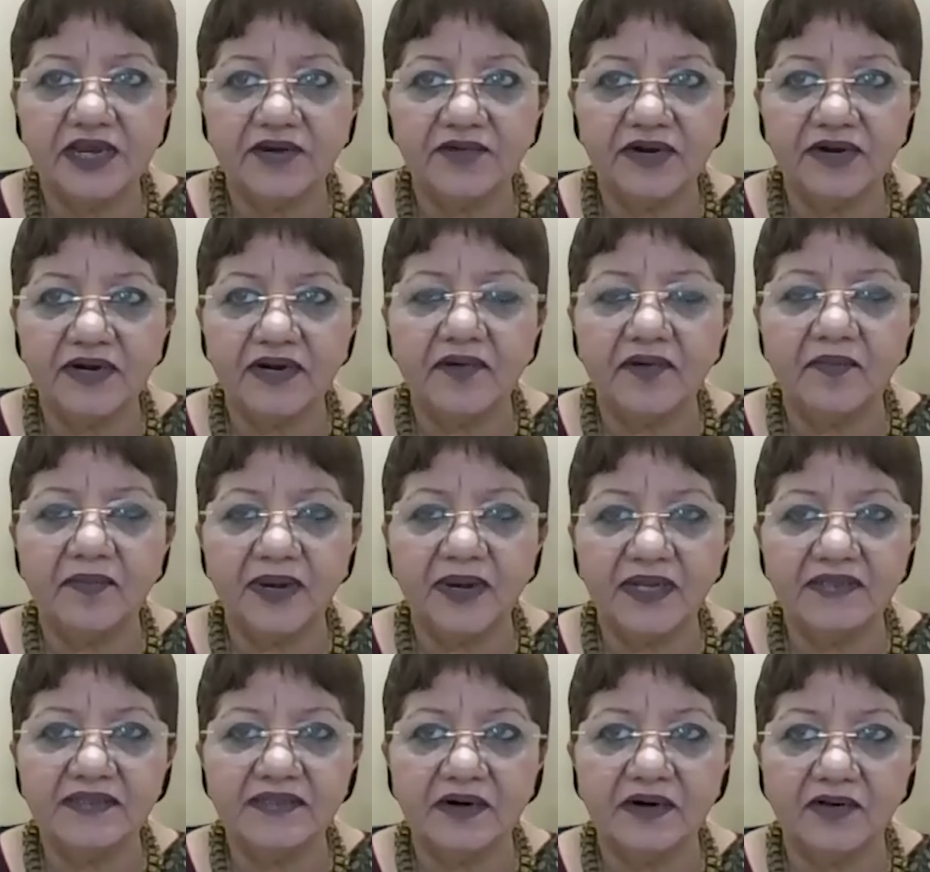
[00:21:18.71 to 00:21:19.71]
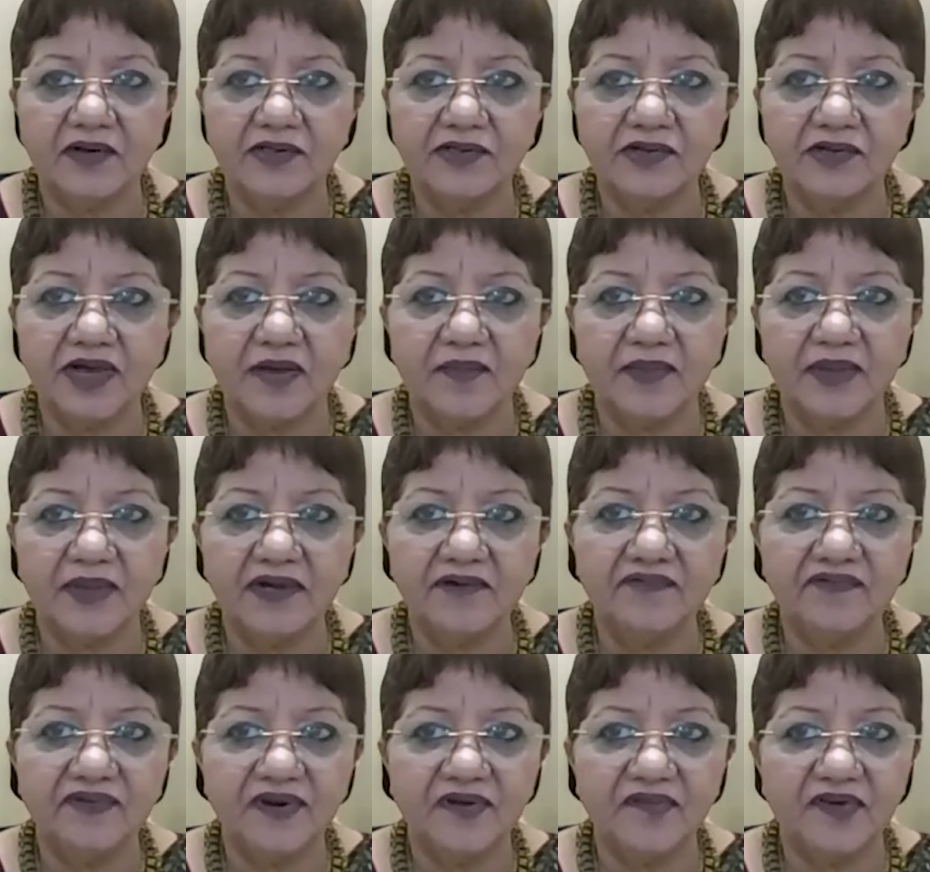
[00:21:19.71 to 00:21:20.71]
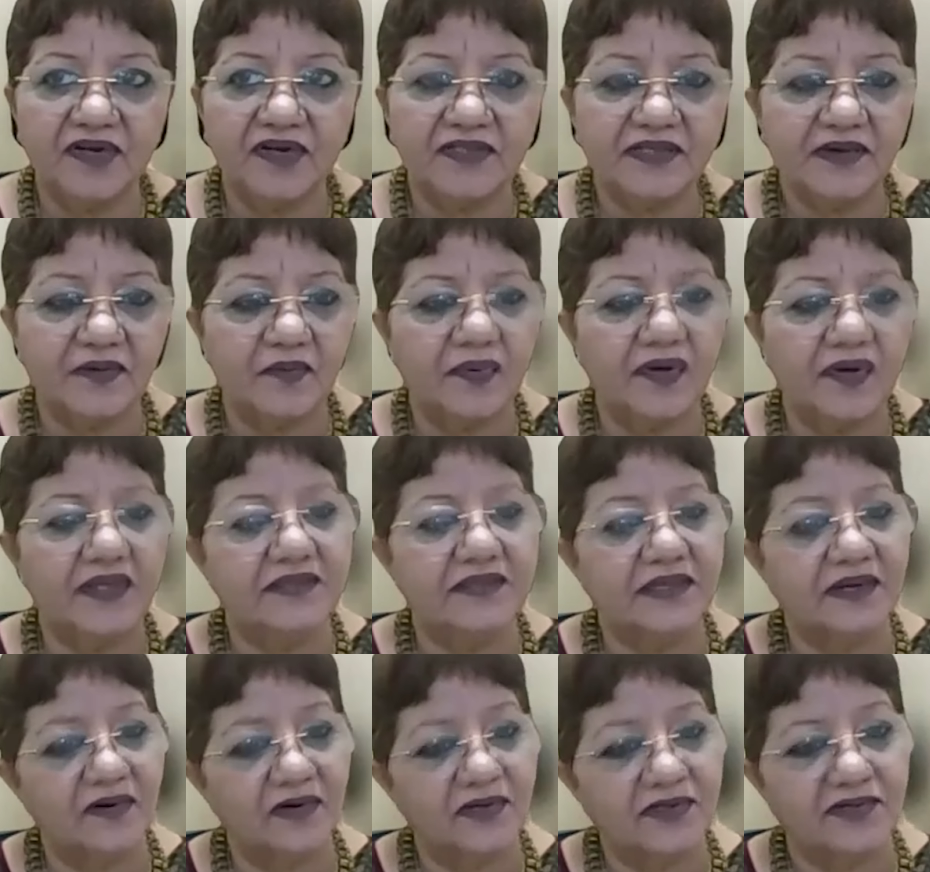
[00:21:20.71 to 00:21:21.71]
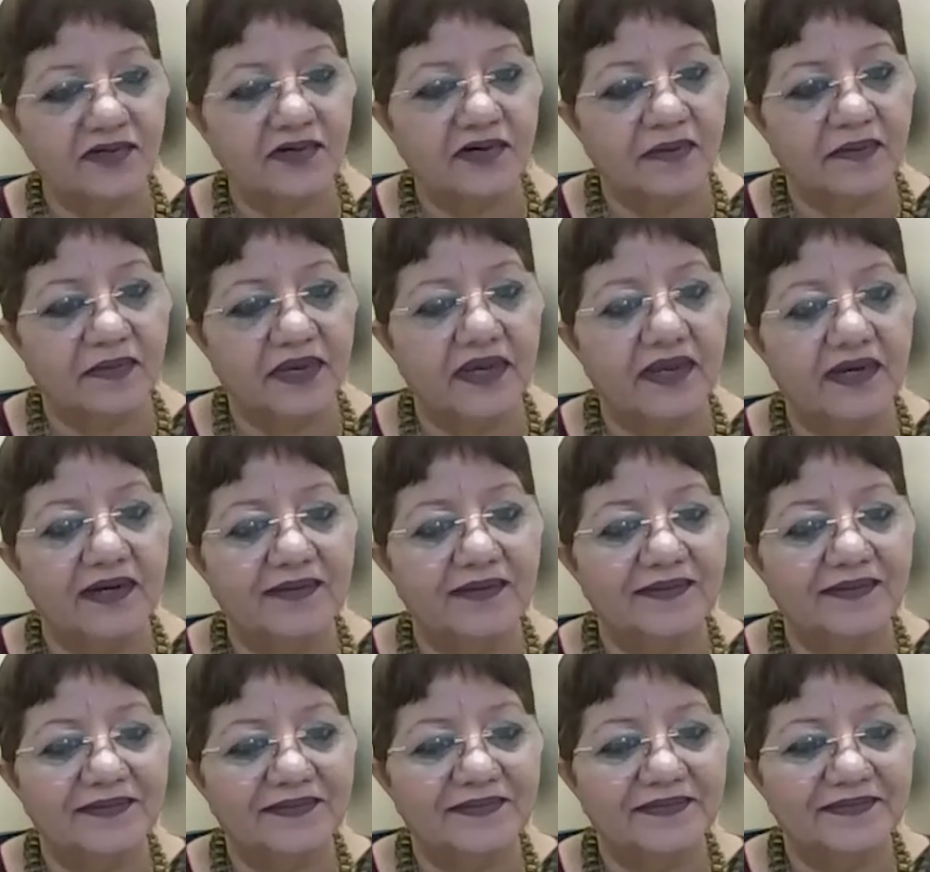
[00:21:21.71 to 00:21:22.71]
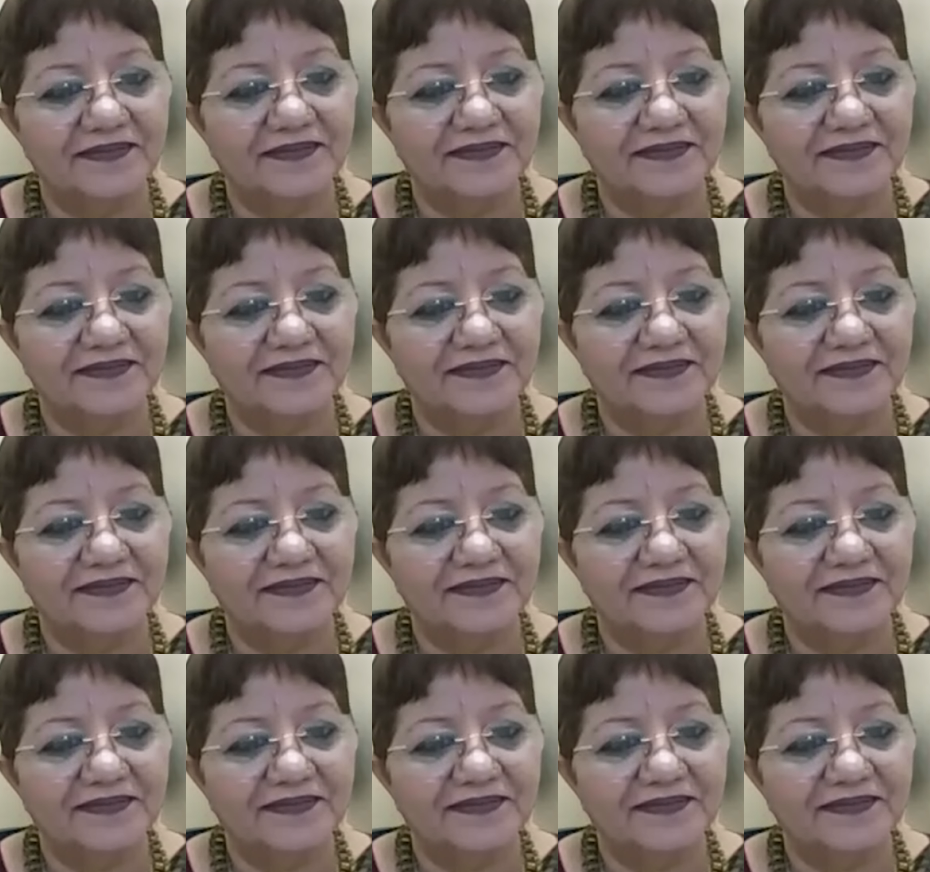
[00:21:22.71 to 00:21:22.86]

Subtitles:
Genuine complaints are also coming in. Frivolous complaints are also coming in.